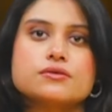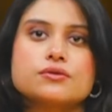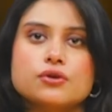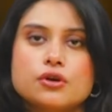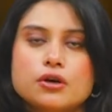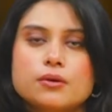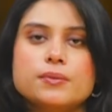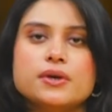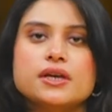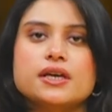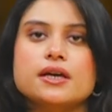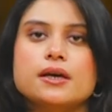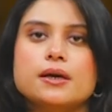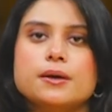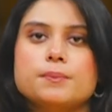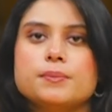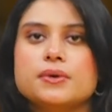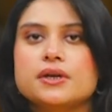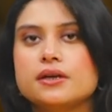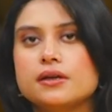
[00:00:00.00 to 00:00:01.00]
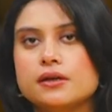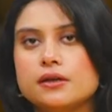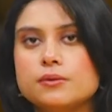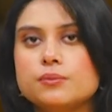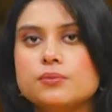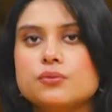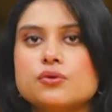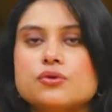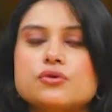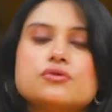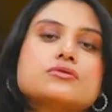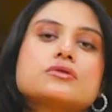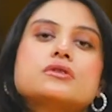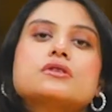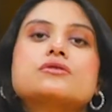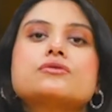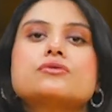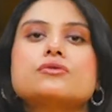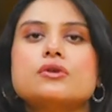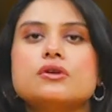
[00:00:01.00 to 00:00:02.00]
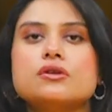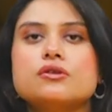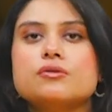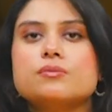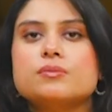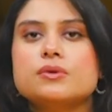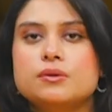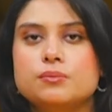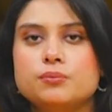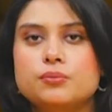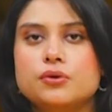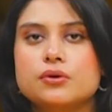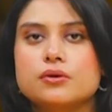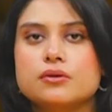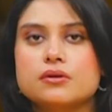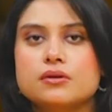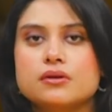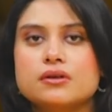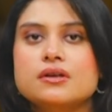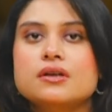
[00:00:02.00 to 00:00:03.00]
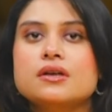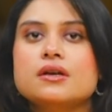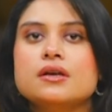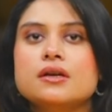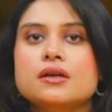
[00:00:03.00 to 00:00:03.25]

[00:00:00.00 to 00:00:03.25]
comic epic in prose, is going to be important